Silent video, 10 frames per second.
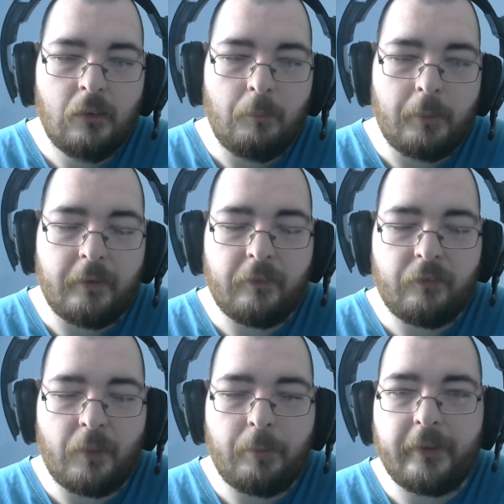even
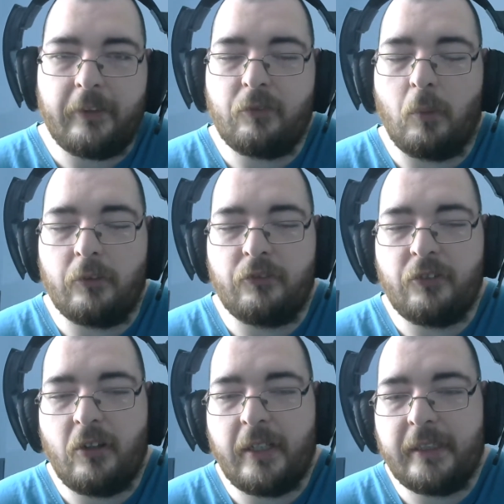if I put that to one
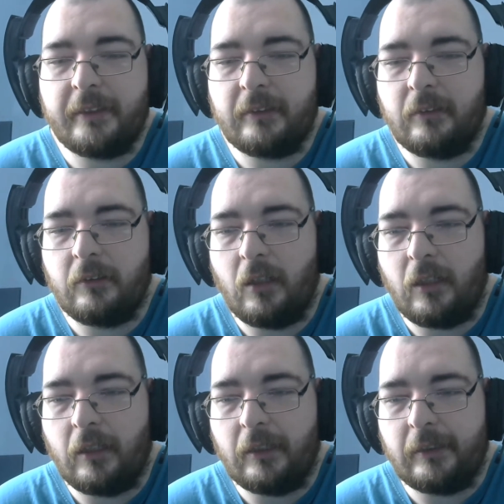side,
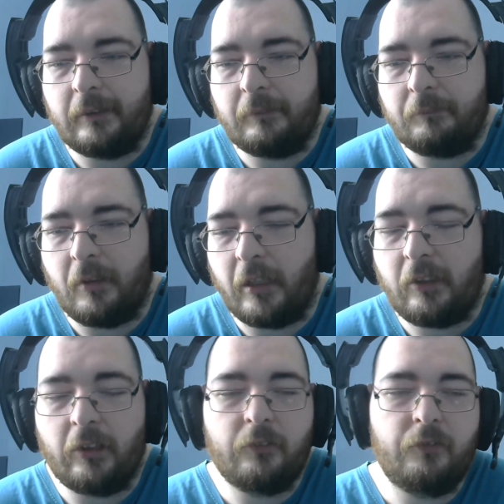I
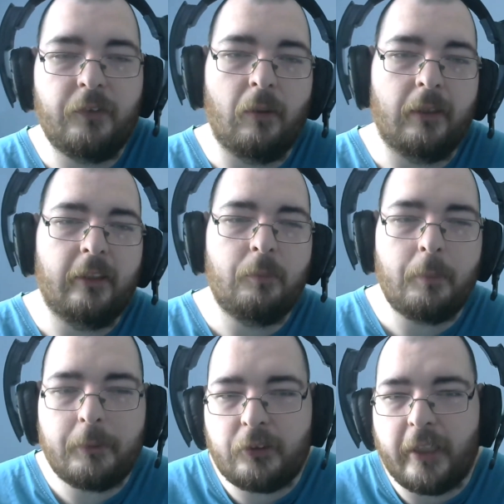kind of feel a little
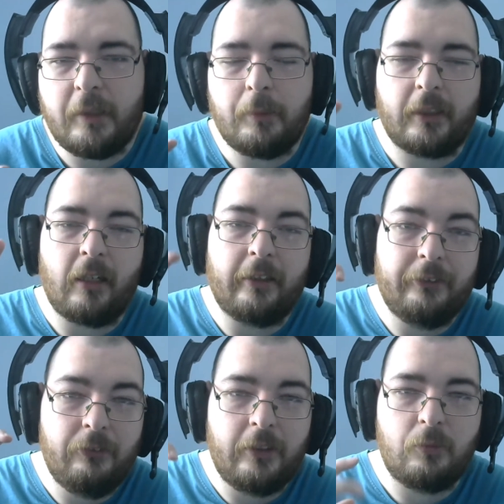bit betrayed, but I kind of
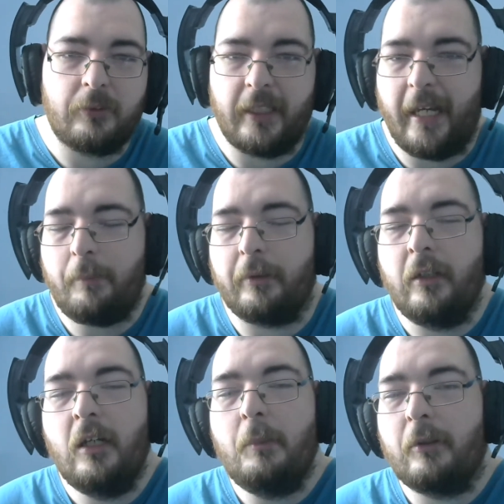knew this was going to happen,
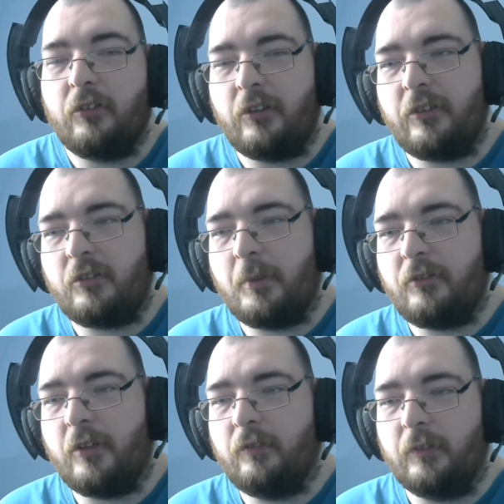because I said to
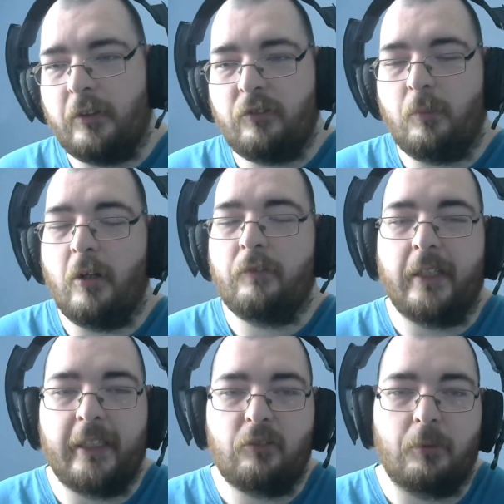myself, is it worth
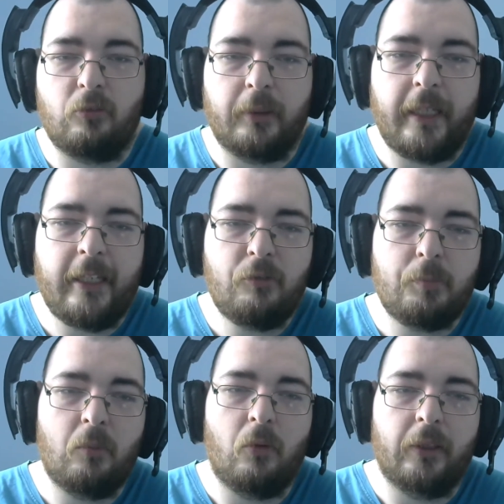getting the Xbox One S?
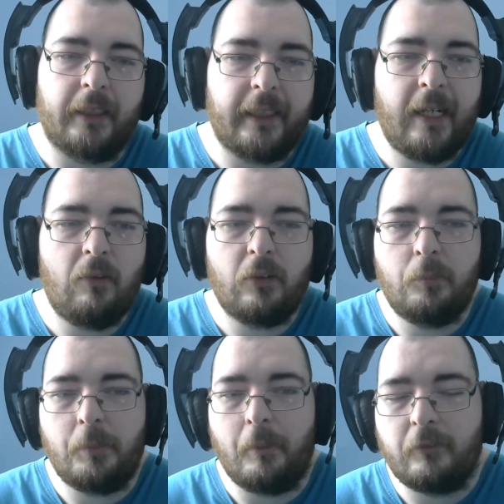But I wanted it now, I
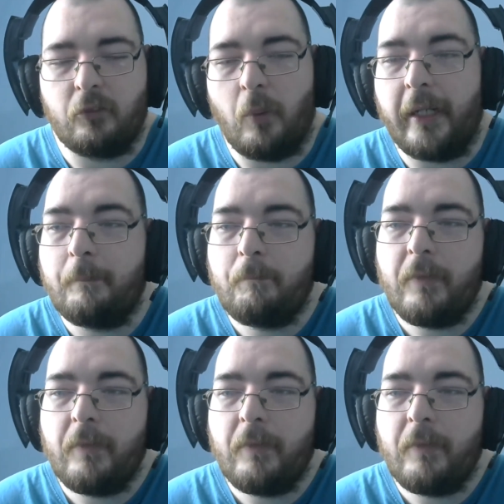couldn't be bothered to wait.